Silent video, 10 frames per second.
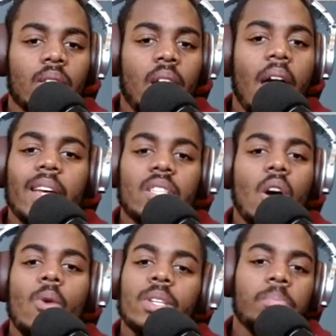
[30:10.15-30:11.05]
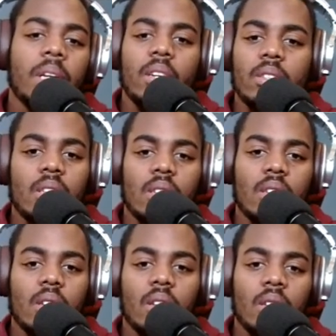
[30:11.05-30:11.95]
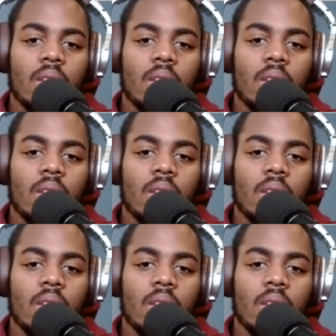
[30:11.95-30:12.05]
God has always been consistent.